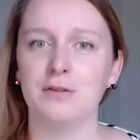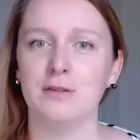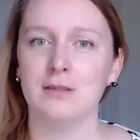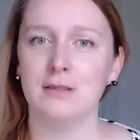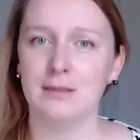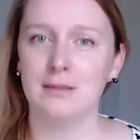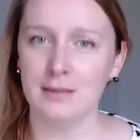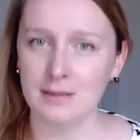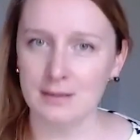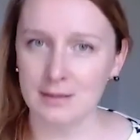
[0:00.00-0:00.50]

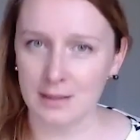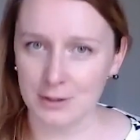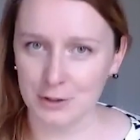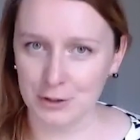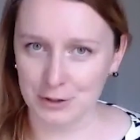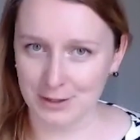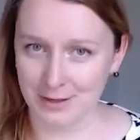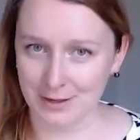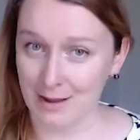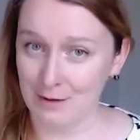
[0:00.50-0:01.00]

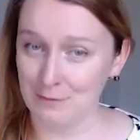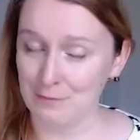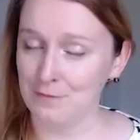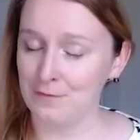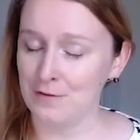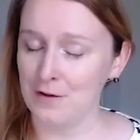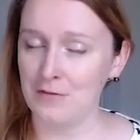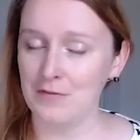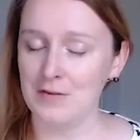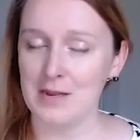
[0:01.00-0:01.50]

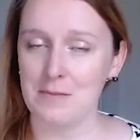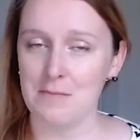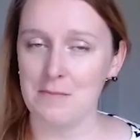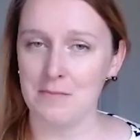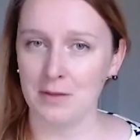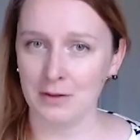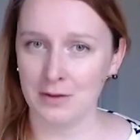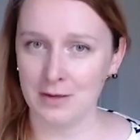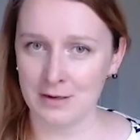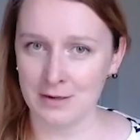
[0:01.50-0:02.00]
$650
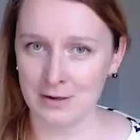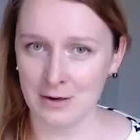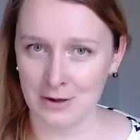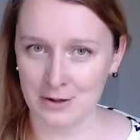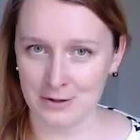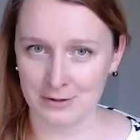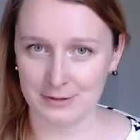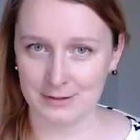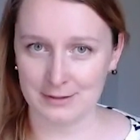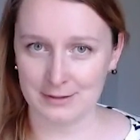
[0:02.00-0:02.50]
million
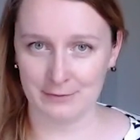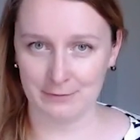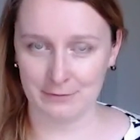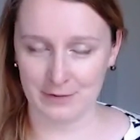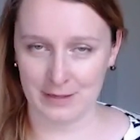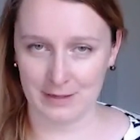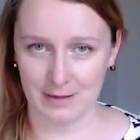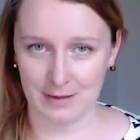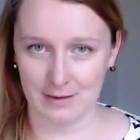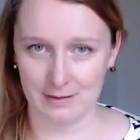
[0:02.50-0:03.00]
in
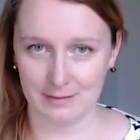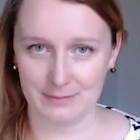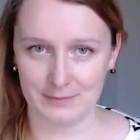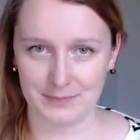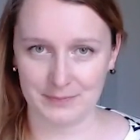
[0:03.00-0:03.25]
funding.